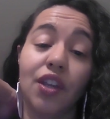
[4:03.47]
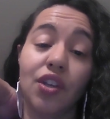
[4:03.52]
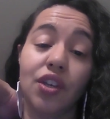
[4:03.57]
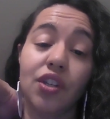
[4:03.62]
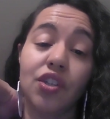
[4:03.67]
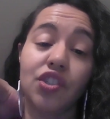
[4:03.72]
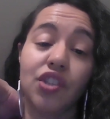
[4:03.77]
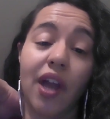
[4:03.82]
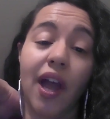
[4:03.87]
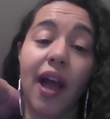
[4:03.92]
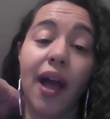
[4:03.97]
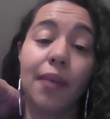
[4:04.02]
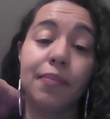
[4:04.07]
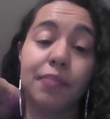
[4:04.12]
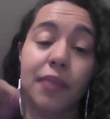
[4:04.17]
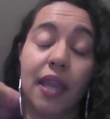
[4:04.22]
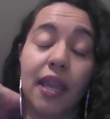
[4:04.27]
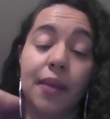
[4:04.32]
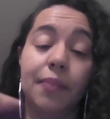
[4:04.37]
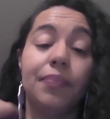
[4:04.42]
Good job,
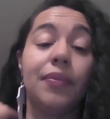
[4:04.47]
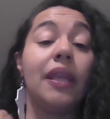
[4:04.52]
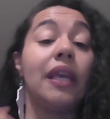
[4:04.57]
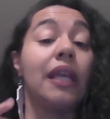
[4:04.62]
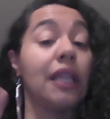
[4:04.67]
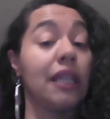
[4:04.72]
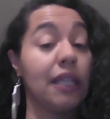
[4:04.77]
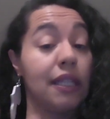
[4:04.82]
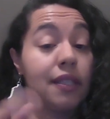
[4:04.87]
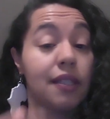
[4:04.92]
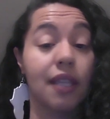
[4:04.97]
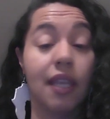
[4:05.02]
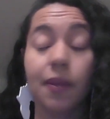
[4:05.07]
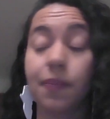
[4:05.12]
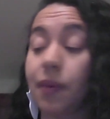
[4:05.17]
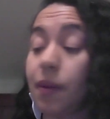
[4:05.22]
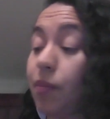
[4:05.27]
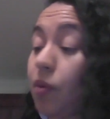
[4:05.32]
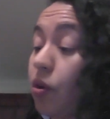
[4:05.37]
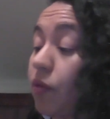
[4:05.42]
me. Let's
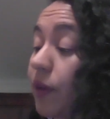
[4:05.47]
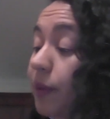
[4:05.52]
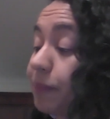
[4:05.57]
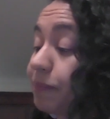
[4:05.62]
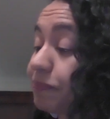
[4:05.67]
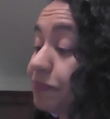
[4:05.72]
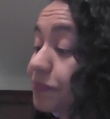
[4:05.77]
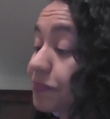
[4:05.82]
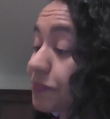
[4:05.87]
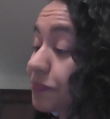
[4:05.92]
keep it moving.